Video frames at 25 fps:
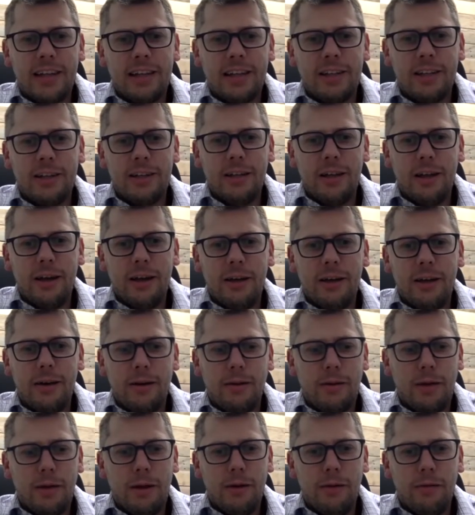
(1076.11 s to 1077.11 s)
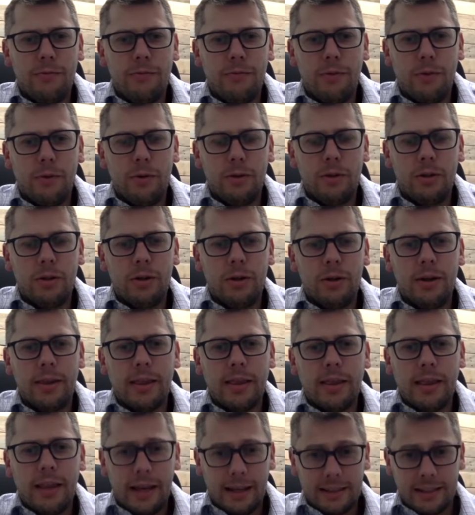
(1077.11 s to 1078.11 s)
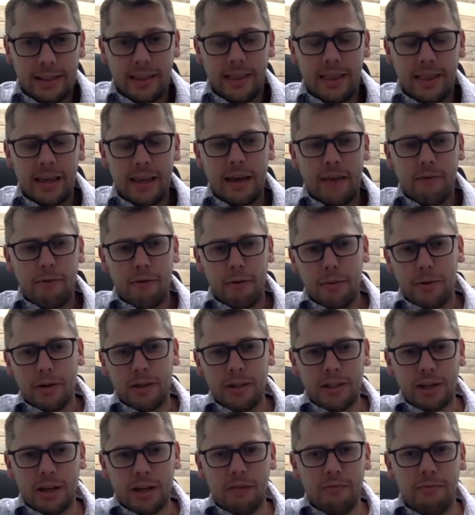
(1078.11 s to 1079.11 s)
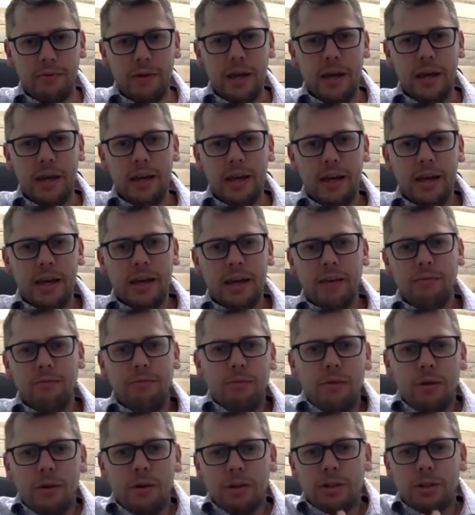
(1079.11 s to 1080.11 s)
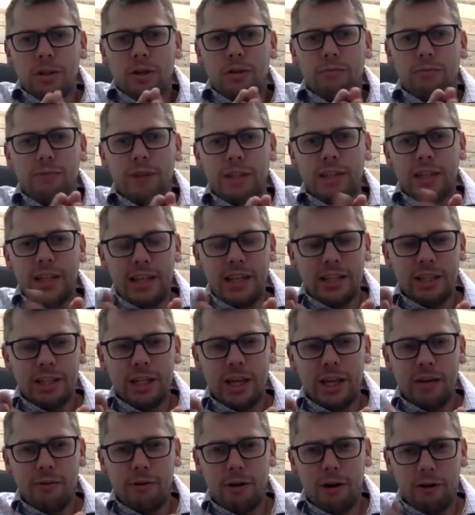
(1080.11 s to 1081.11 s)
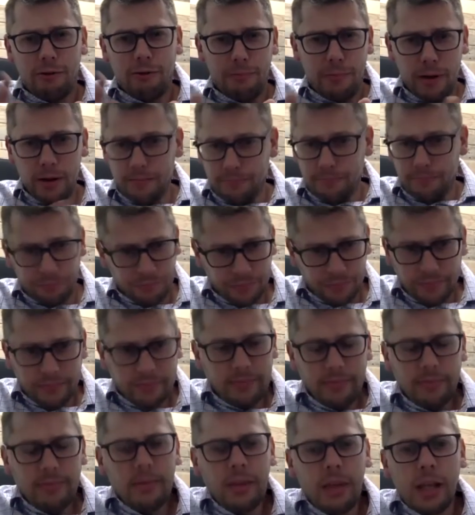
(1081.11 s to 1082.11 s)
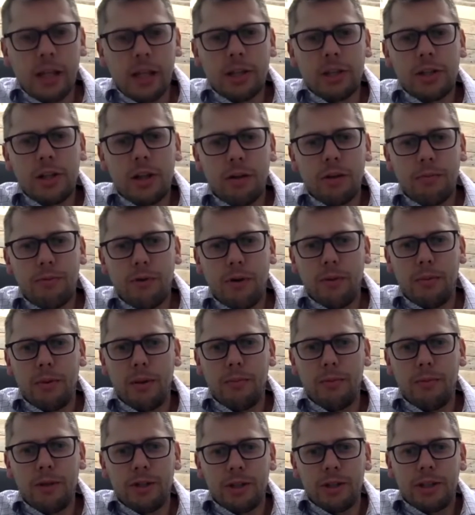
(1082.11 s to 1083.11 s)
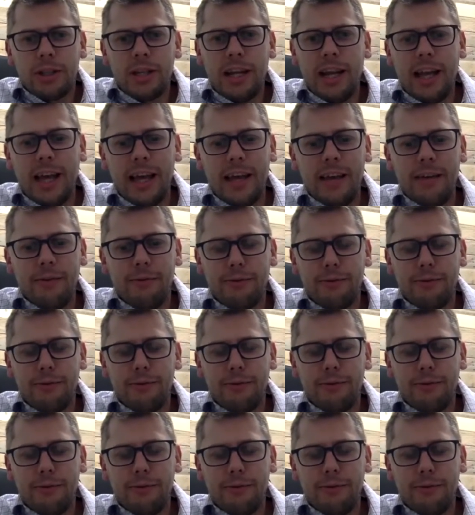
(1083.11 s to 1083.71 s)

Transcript: No, I look forward to it. I think that's the thing. Everybody's kind of sort of written this year off, but it's not a problem. We just delay it for